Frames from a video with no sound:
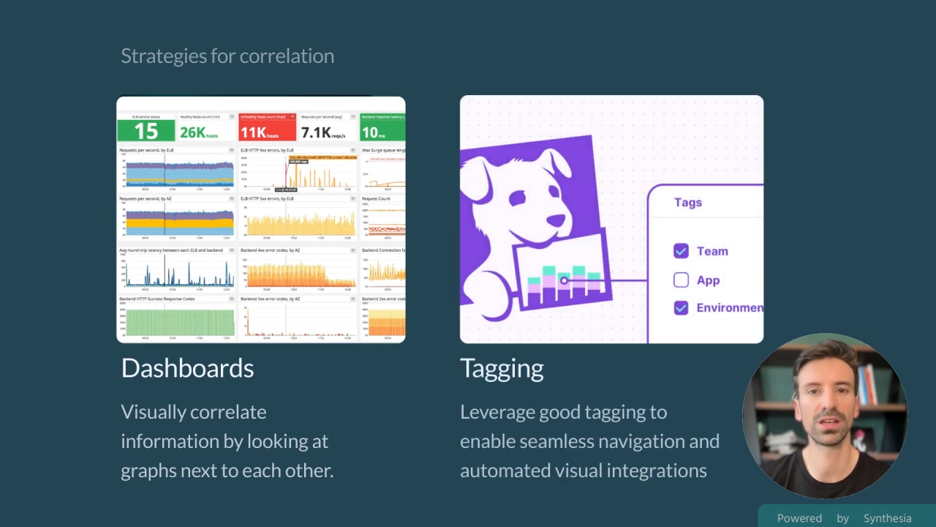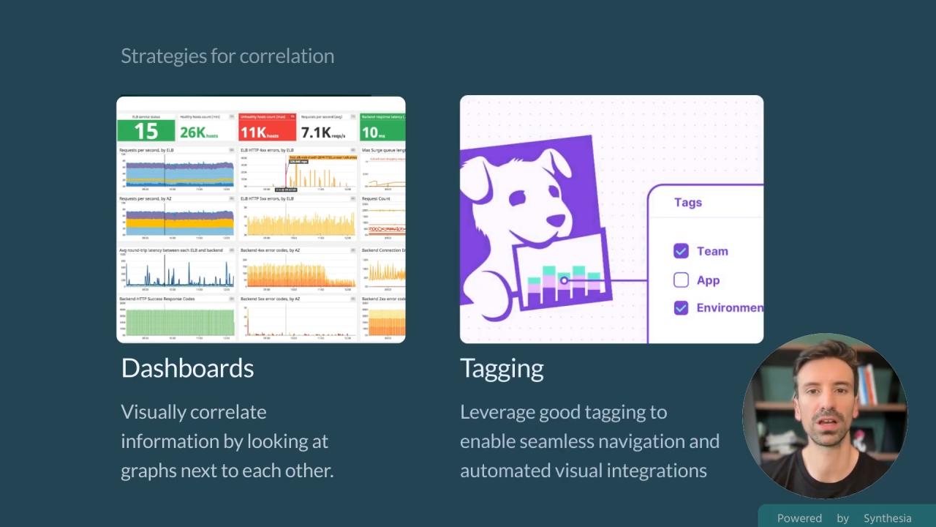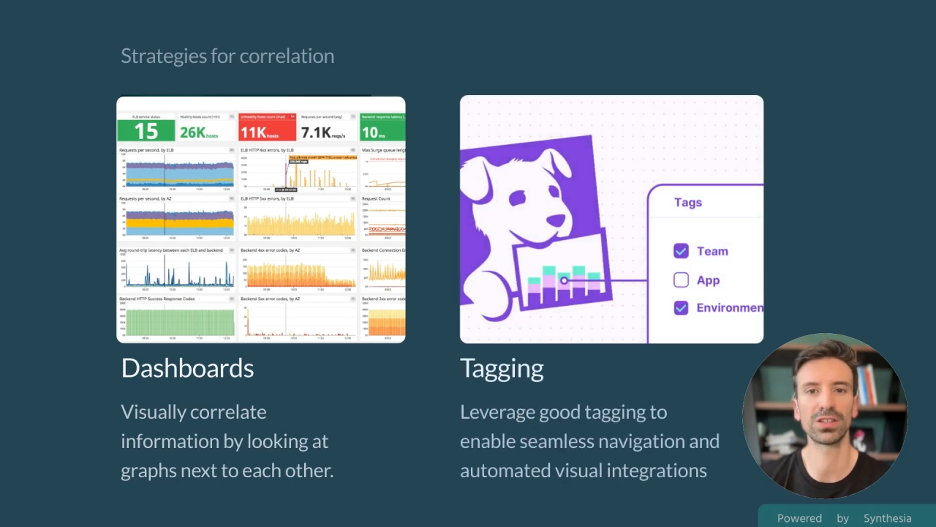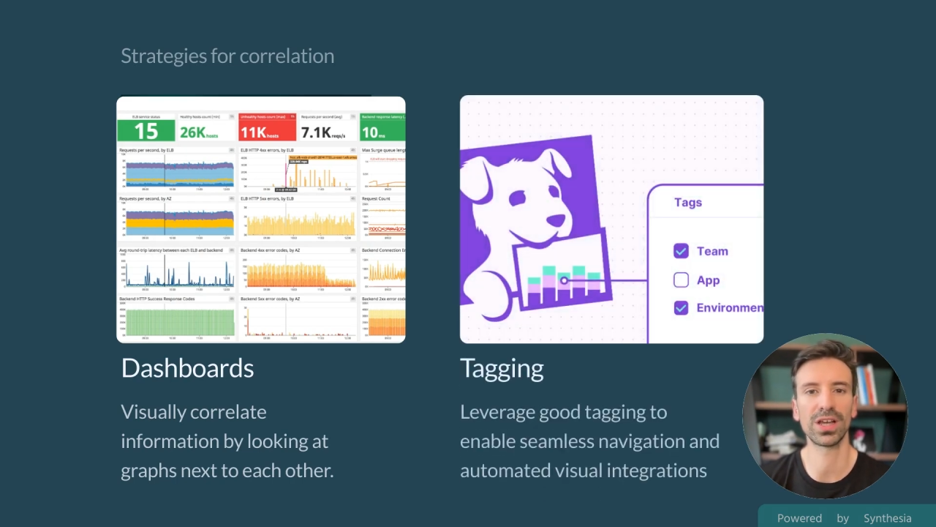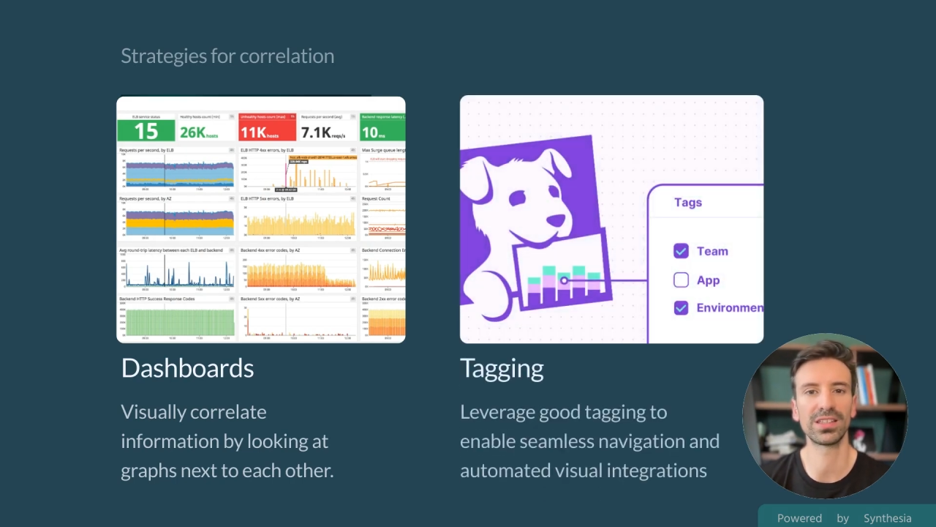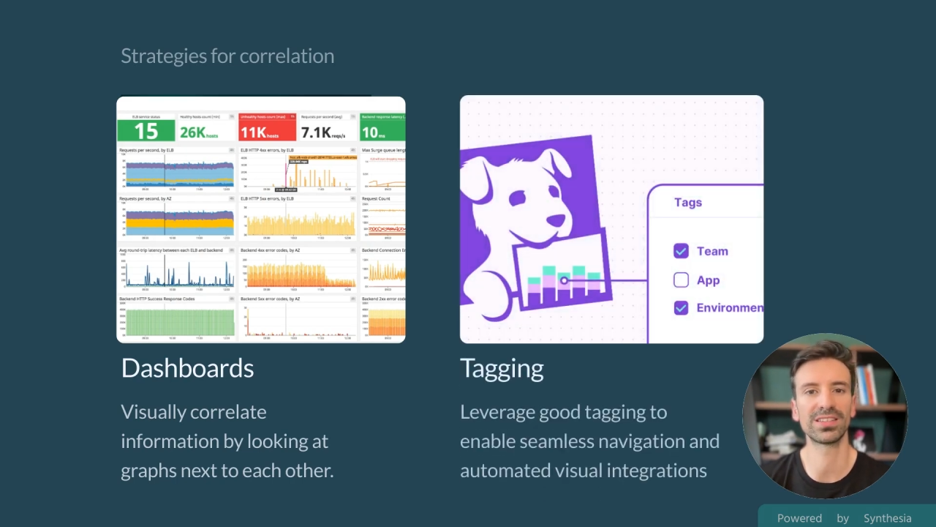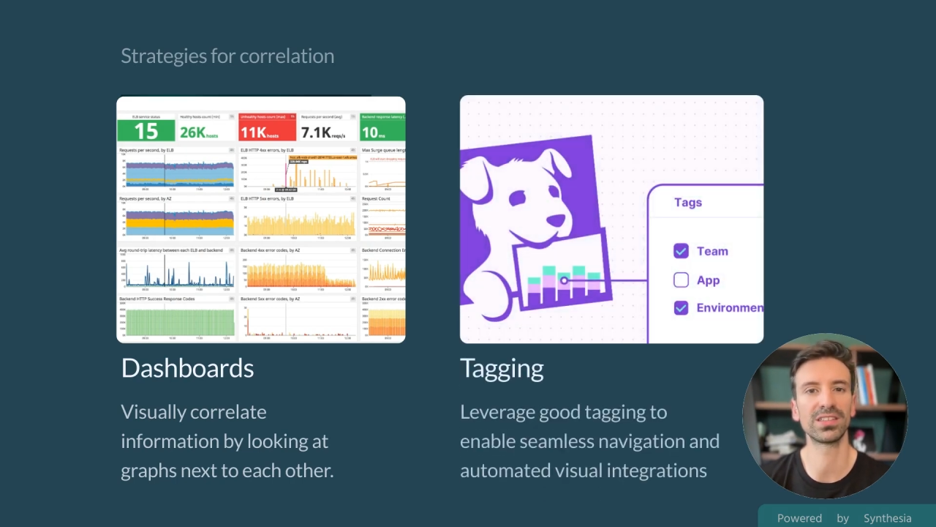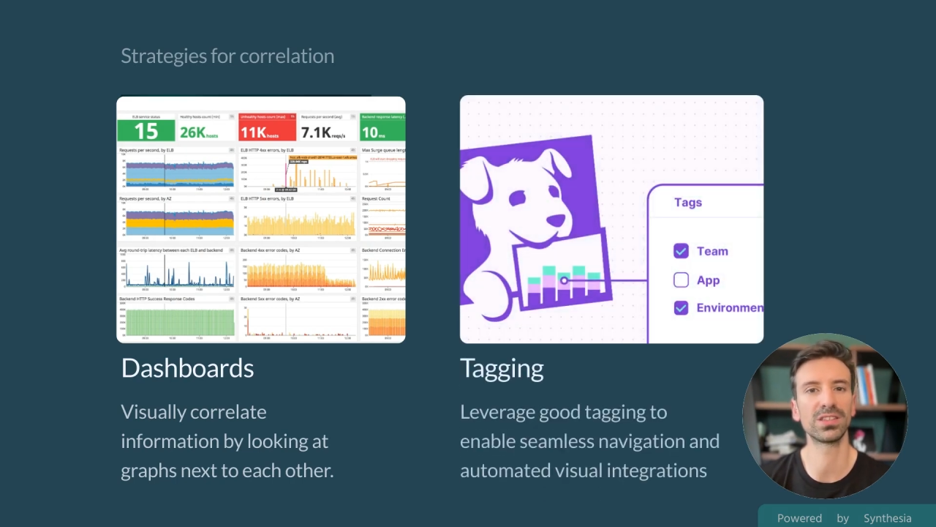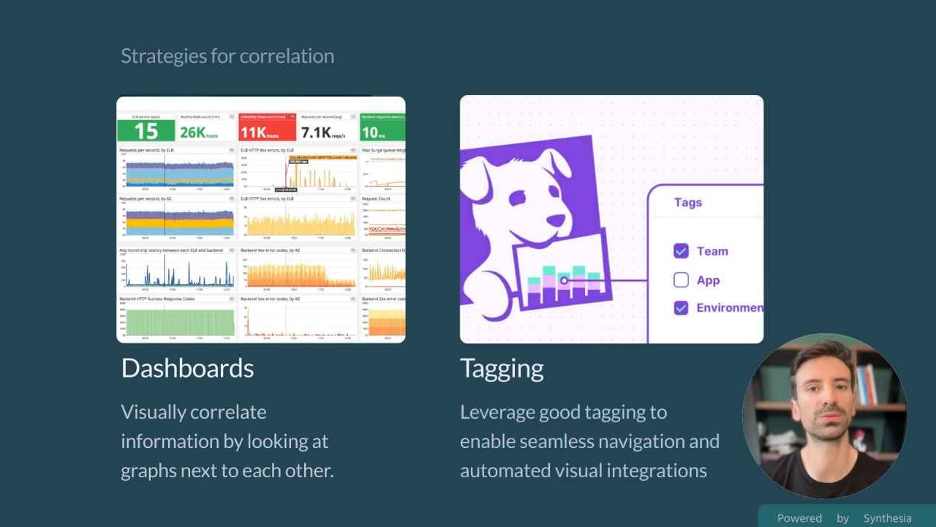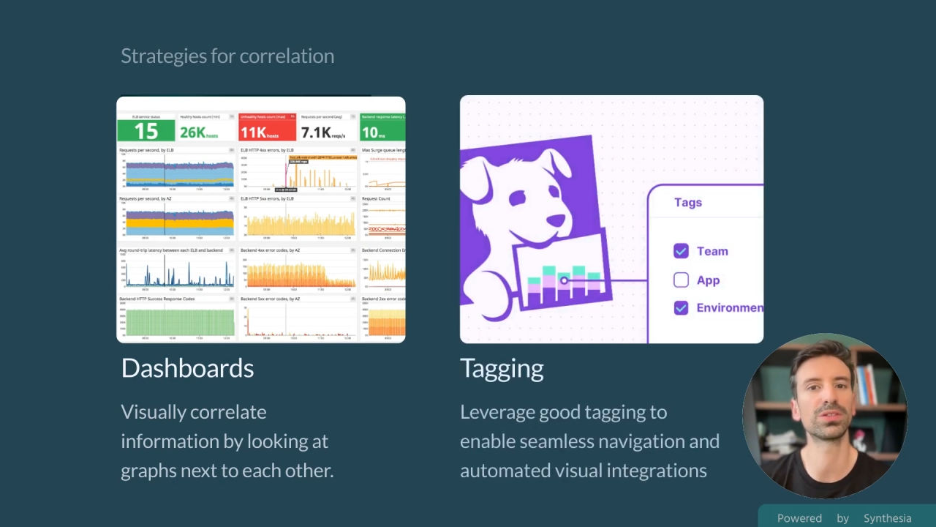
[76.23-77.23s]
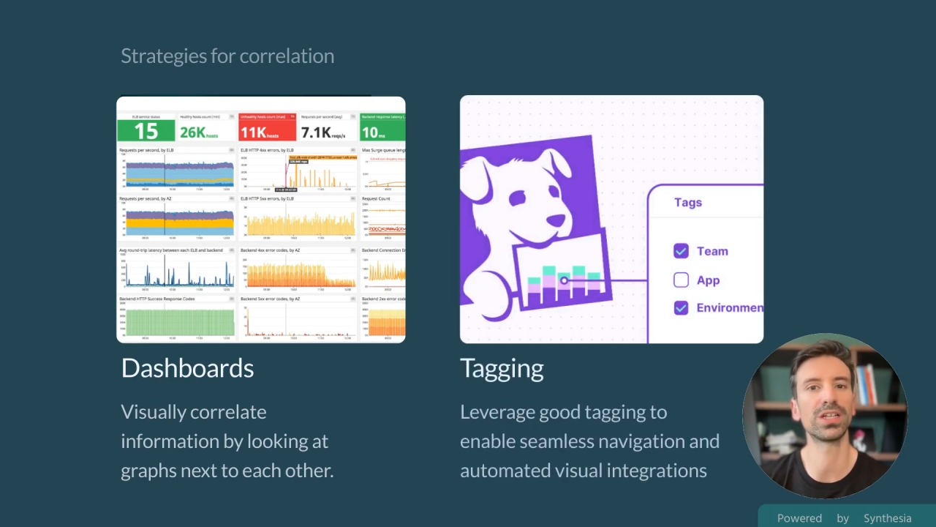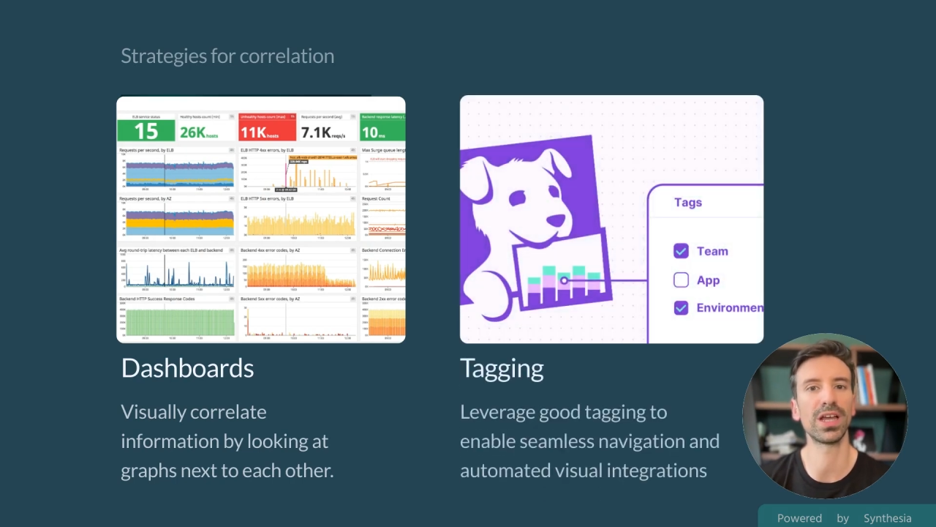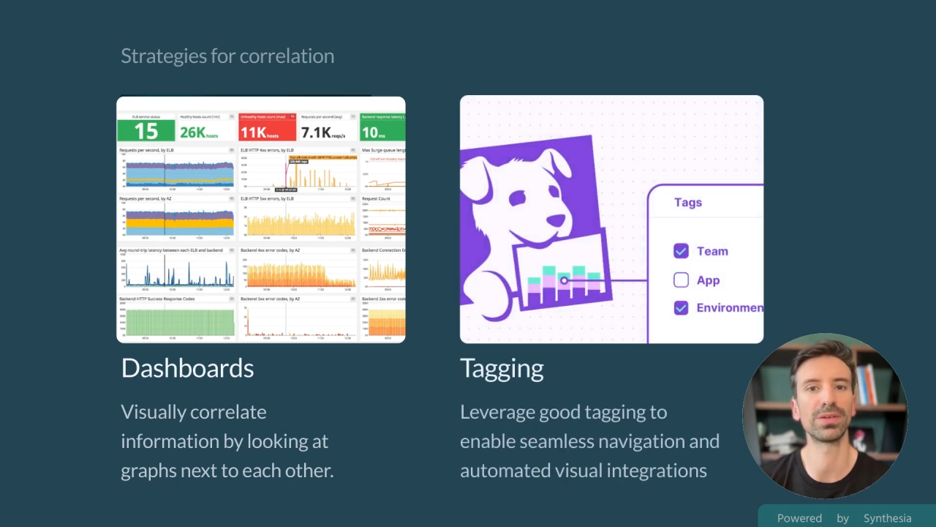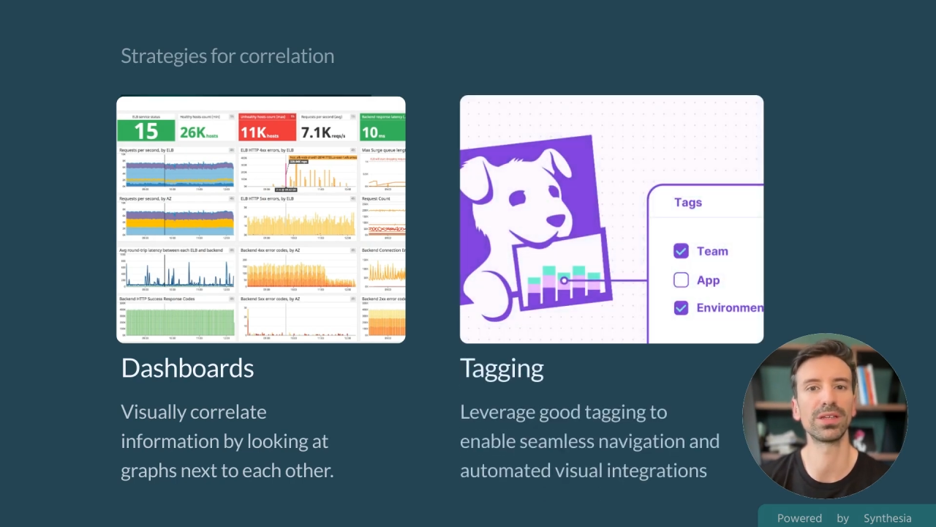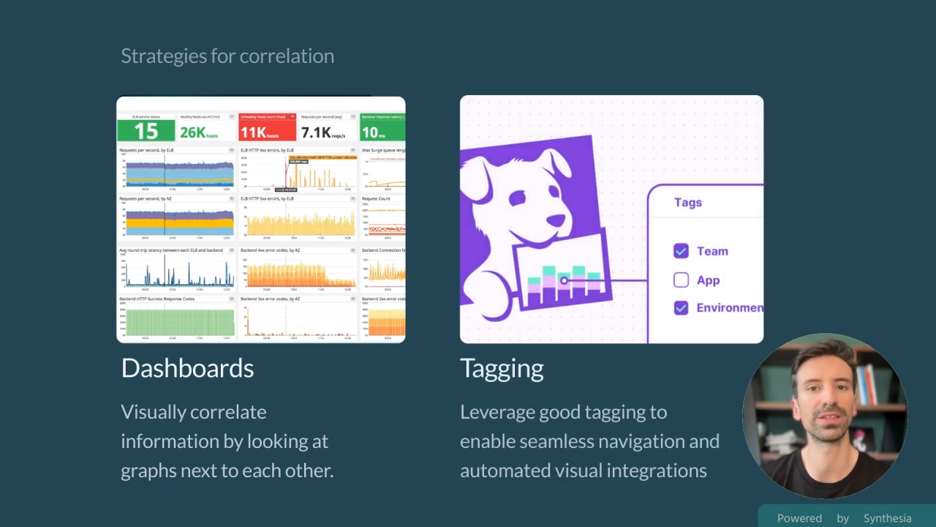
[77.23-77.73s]
data and systems
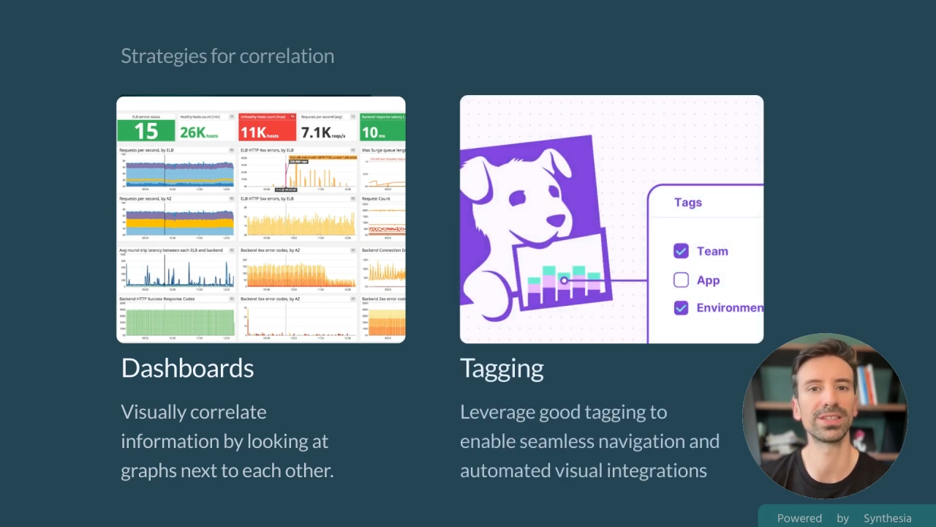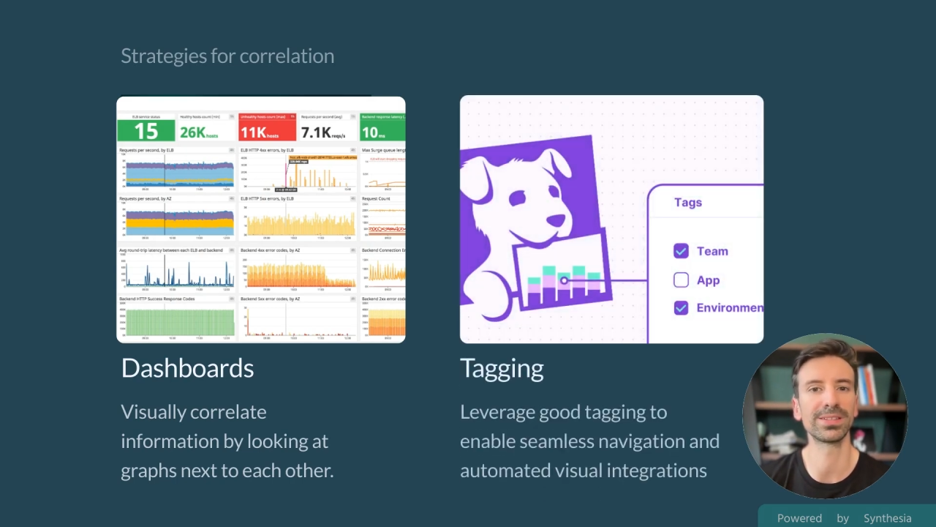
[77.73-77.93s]
together.